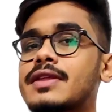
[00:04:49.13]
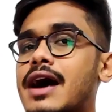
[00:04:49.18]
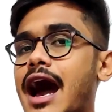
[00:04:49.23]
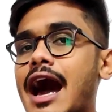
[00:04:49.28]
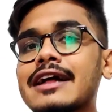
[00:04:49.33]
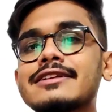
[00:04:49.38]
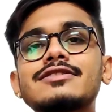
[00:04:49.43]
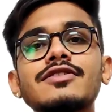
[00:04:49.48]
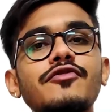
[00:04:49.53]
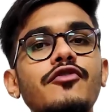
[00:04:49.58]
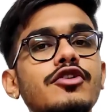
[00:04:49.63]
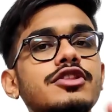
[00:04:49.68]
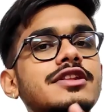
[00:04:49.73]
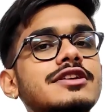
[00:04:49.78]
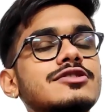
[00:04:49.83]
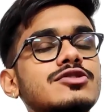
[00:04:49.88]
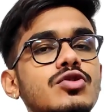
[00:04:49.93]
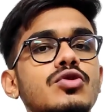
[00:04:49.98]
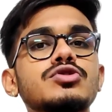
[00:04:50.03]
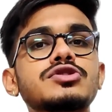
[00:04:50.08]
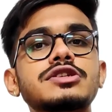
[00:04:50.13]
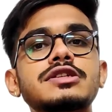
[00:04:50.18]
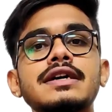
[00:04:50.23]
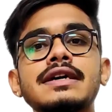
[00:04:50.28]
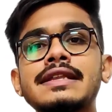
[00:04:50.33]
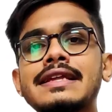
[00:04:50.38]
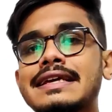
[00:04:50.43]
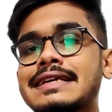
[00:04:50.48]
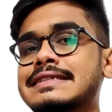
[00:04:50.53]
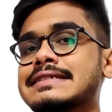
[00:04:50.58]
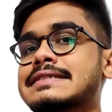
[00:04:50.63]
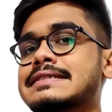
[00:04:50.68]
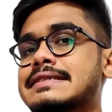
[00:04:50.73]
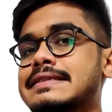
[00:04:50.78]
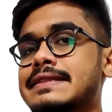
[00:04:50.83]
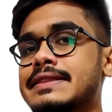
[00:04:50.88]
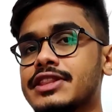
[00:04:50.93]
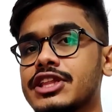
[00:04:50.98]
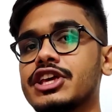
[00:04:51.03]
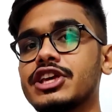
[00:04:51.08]
The answer for this question
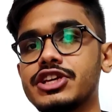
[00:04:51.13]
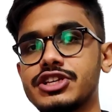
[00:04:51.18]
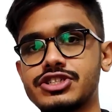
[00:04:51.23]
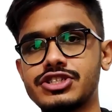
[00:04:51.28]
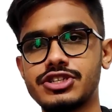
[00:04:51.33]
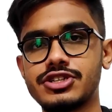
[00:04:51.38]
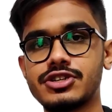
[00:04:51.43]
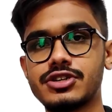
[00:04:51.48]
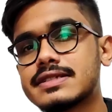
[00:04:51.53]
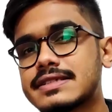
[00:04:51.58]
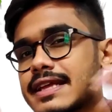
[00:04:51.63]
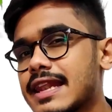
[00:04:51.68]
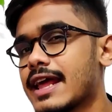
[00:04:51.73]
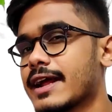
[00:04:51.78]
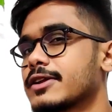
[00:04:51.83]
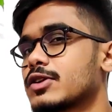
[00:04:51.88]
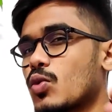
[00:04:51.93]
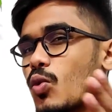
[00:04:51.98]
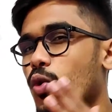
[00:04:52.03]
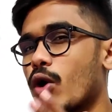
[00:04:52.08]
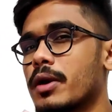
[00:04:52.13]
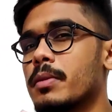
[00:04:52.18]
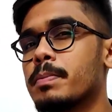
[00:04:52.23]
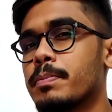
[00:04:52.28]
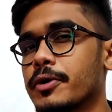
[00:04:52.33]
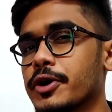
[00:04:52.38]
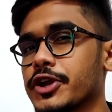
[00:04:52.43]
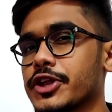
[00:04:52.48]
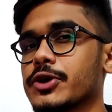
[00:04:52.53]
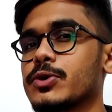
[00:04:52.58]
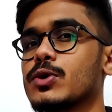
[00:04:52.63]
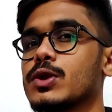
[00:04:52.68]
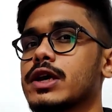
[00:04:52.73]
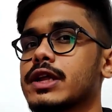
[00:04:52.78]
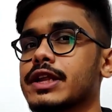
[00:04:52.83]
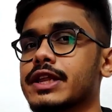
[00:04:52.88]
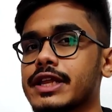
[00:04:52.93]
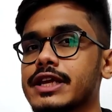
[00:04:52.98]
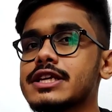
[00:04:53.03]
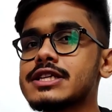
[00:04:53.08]
is niche. Select one
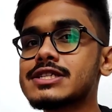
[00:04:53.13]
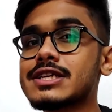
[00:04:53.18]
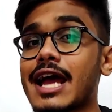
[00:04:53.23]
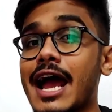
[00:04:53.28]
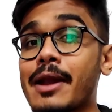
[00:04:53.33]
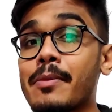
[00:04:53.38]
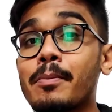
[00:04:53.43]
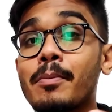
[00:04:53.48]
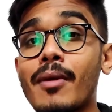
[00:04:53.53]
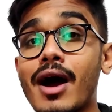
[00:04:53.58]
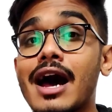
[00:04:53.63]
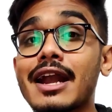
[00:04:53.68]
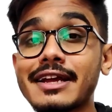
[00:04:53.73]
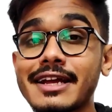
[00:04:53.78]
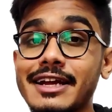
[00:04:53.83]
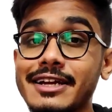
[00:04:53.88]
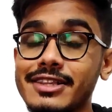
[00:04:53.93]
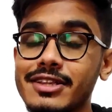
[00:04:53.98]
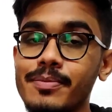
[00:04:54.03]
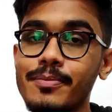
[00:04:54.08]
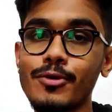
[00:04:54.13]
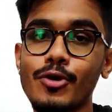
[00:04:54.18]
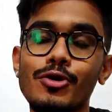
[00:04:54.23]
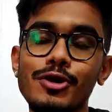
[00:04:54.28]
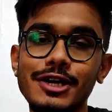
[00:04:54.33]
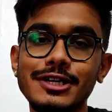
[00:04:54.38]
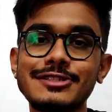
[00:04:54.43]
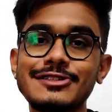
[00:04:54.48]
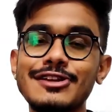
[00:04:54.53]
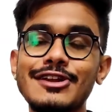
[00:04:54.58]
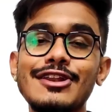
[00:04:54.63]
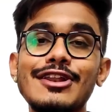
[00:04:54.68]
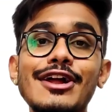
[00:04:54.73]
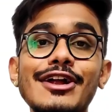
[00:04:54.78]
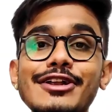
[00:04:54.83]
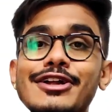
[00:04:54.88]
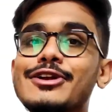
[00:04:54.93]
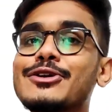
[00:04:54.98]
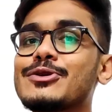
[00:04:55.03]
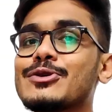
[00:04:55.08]
particular niche and market the products
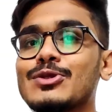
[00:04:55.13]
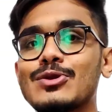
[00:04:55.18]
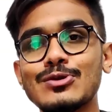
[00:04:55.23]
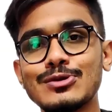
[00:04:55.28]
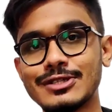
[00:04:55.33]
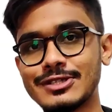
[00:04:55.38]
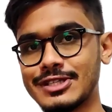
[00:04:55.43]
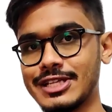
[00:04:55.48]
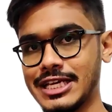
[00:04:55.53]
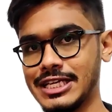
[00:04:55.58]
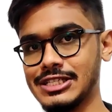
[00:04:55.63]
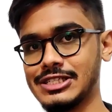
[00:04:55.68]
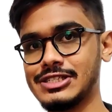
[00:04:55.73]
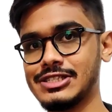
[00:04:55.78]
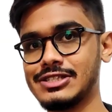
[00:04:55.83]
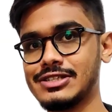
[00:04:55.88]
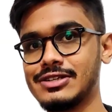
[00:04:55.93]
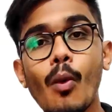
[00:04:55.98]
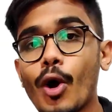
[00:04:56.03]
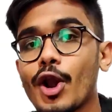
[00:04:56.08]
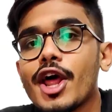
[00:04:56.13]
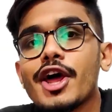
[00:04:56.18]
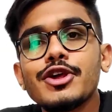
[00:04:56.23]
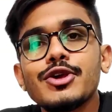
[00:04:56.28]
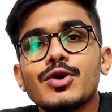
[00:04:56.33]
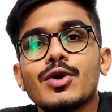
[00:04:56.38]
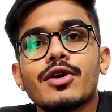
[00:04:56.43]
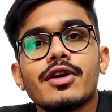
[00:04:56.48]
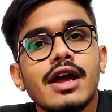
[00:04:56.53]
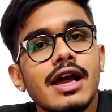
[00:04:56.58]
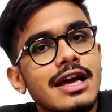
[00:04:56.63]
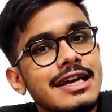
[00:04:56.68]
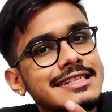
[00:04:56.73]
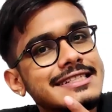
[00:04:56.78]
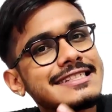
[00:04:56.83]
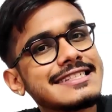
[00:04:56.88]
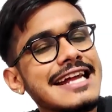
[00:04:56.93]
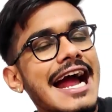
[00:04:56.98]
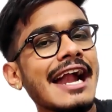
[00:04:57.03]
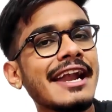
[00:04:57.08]
related to those niche. What are your
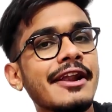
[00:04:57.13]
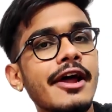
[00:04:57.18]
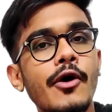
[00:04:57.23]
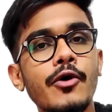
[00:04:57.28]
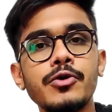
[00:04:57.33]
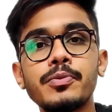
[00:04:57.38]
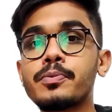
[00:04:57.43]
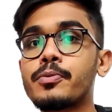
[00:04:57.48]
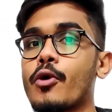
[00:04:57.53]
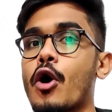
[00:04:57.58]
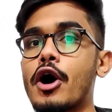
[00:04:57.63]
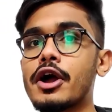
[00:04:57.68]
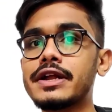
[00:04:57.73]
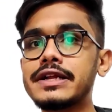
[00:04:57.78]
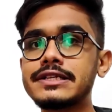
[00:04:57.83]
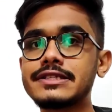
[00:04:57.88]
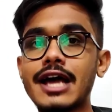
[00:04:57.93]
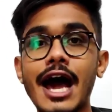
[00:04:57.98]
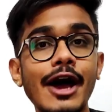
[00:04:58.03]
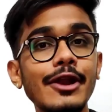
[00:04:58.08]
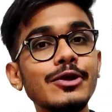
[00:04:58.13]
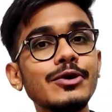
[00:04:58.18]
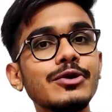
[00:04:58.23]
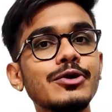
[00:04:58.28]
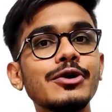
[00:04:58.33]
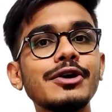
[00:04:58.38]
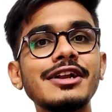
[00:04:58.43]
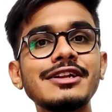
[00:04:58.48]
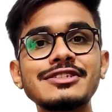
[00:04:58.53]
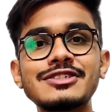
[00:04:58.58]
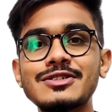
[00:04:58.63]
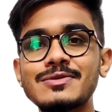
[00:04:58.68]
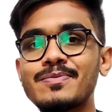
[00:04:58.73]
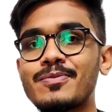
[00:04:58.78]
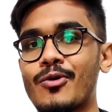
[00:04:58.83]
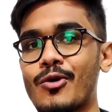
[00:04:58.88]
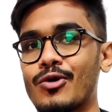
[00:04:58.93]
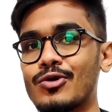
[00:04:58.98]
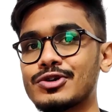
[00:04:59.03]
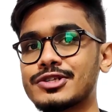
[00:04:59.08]
standout points? Are you good in
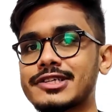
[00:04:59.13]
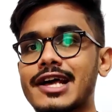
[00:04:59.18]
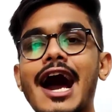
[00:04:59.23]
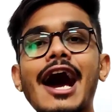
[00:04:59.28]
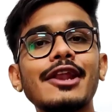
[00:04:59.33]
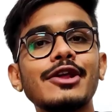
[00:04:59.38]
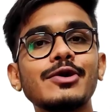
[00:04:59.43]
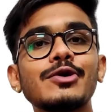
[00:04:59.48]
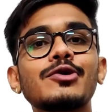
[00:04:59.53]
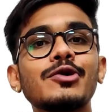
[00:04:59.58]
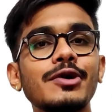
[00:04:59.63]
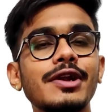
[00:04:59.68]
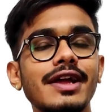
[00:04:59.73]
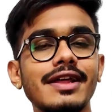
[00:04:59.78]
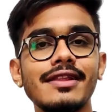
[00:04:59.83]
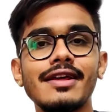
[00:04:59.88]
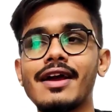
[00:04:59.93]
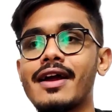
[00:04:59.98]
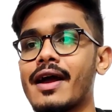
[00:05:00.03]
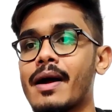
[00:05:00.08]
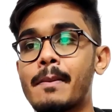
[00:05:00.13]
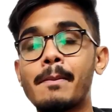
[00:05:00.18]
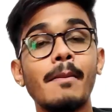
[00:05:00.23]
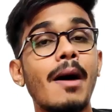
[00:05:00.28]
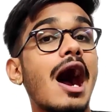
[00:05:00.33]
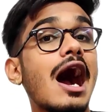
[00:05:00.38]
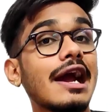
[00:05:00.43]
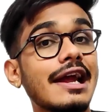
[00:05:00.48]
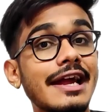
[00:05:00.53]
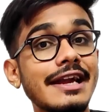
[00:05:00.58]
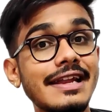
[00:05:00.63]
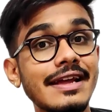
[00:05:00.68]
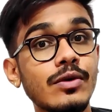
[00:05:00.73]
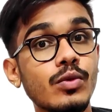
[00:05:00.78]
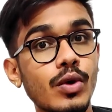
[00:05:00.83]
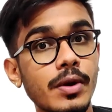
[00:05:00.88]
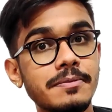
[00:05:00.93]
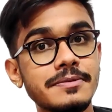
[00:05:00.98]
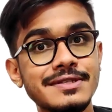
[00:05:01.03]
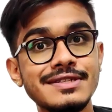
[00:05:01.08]
sports? Are you good in
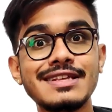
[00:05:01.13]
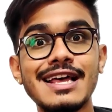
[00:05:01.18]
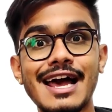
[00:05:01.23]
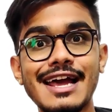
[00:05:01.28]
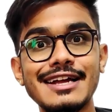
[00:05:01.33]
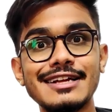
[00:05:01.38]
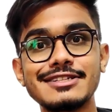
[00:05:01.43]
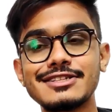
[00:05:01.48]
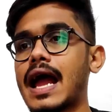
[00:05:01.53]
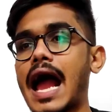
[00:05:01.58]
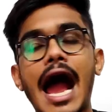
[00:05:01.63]
marketing websites?